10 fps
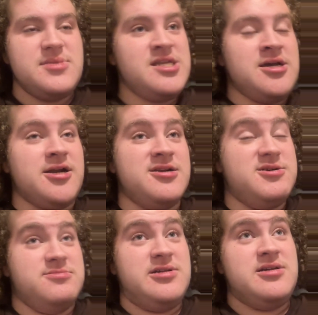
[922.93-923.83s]
I don't know.
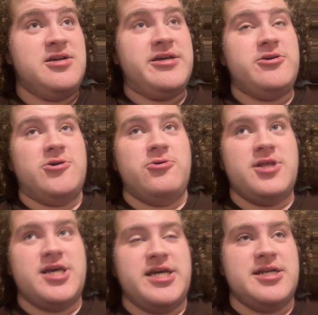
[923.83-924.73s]
Who do
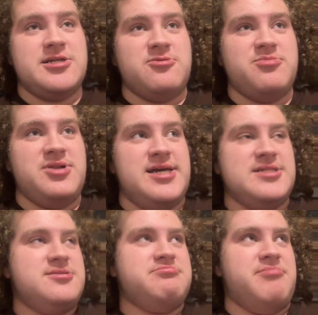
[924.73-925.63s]
they get to
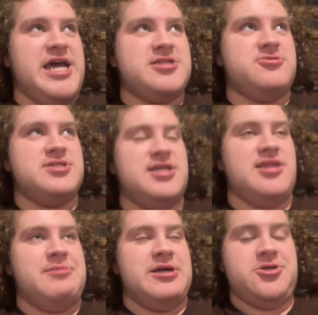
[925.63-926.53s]
replace Max Christie in
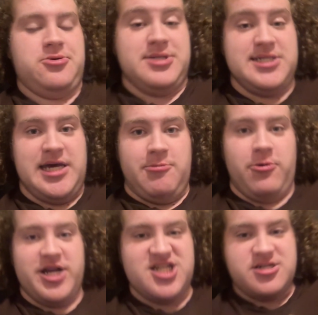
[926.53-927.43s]
that bench role? Does Cam
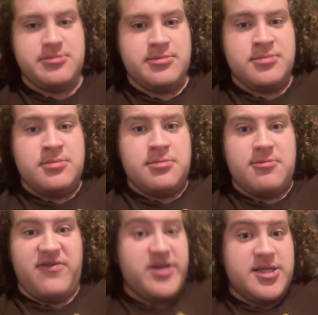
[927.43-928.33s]
Reddish
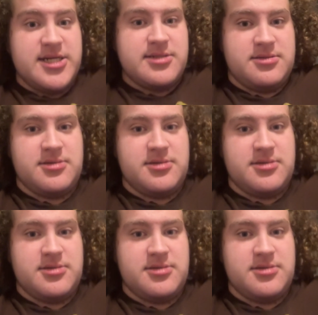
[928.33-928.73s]
fill in?